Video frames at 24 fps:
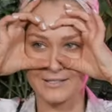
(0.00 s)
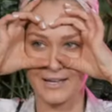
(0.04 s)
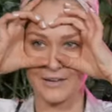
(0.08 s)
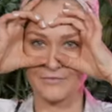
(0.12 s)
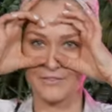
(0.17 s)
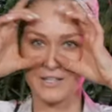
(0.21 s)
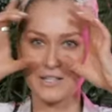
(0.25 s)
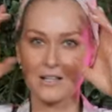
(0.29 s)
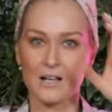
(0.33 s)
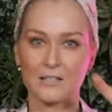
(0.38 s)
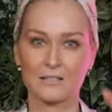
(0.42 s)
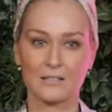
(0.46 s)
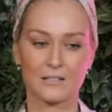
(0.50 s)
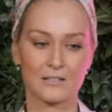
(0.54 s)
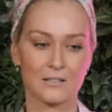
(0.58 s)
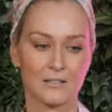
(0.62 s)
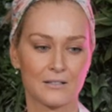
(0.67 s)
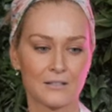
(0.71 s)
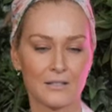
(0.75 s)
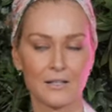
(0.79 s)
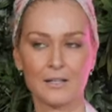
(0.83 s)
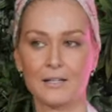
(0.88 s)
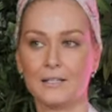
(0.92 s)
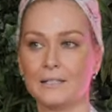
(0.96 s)
safety glasses
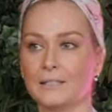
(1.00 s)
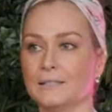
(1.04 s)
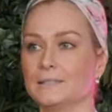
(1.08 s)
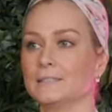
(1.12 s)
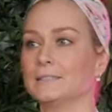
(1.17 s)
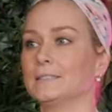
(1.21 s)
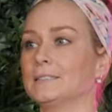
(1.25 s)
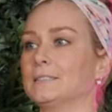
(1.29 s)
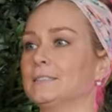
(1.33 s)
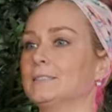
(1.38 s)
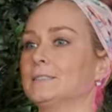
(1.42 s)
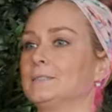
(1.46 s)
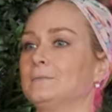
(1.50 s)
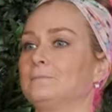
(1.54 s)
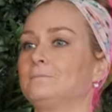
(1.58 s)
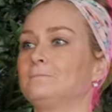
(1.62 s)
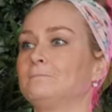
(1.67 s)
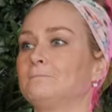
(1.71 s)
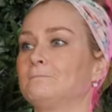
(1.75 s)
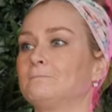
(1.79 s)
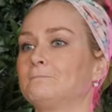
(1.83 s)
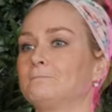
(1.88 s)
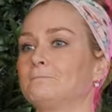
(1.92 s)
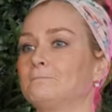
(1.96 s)
on.
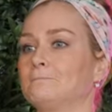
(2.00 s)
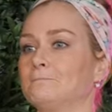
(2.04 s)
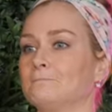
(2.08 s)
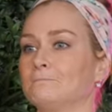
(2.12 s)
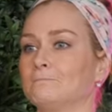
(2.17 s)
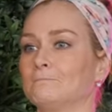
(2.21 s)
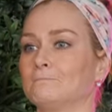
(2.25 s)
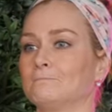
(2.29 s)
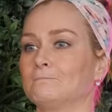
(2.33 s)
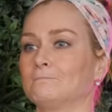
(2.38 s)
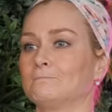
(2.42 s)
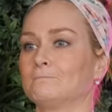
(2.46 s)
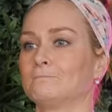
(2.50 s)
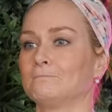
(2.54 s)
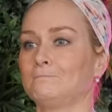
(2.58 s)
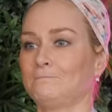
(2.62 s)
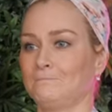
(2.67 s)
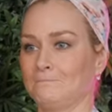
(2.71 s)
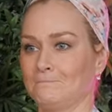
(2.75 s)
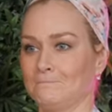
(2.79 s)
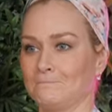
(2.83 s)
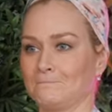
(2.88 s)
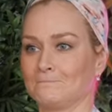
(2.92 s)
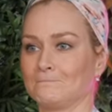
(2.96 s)
Bill Nye the Science Guy.
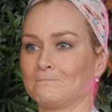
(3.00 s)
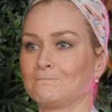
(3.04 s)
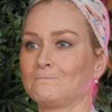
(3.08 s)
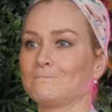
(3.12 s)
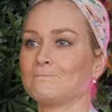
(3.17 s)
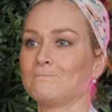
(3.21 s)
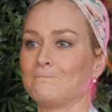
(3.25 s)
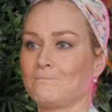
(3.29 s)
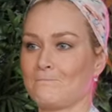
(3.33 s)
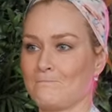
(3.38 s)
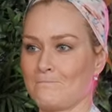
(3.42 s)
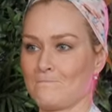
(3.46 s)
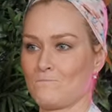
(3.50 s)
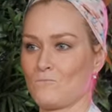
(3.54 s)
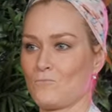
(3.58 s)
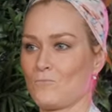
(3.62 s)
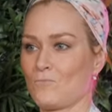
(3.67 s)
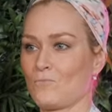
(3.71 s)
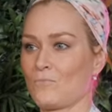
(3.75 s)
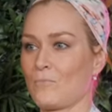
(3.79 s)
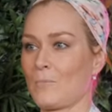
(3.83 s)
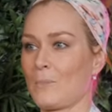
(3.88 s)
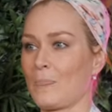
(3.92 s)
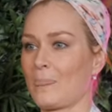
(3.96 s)
Mm. Well
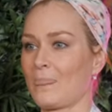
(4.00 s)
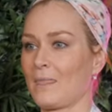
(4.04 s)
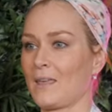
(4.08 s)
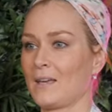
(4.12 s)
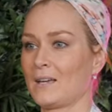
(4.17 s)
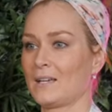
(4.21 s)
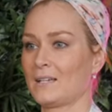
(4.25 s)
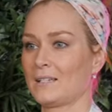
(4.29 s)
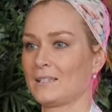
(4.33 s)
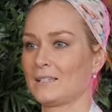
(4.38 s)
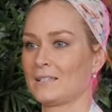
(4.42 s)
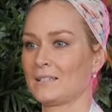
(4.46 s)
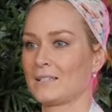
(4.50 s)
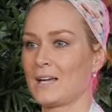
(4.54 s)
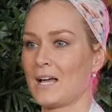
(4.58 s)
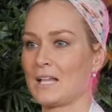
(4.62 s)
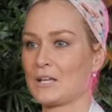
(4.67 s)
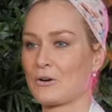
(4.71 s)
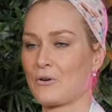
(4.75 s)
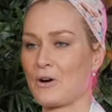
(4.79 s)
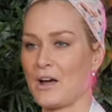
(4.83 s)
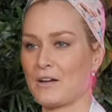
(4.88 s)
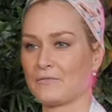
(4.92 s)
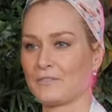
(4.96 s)
done.
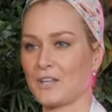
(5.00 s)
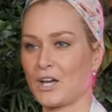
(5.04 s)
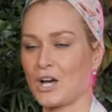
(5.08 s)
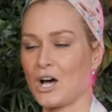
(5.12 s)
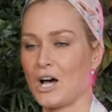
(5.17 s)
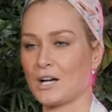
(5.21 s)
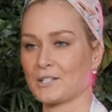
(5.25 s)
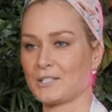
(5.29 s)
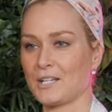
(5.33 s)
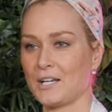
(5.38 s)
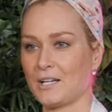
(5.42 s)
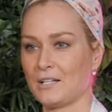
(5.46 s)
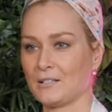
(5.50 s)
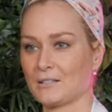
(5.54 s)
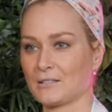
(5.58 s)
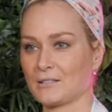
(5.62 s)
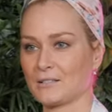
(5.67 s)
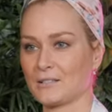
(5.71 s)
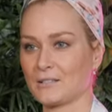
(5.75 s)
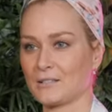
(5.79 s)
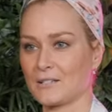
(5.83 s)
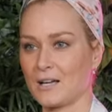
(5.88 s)
Cali Craft the cocktail.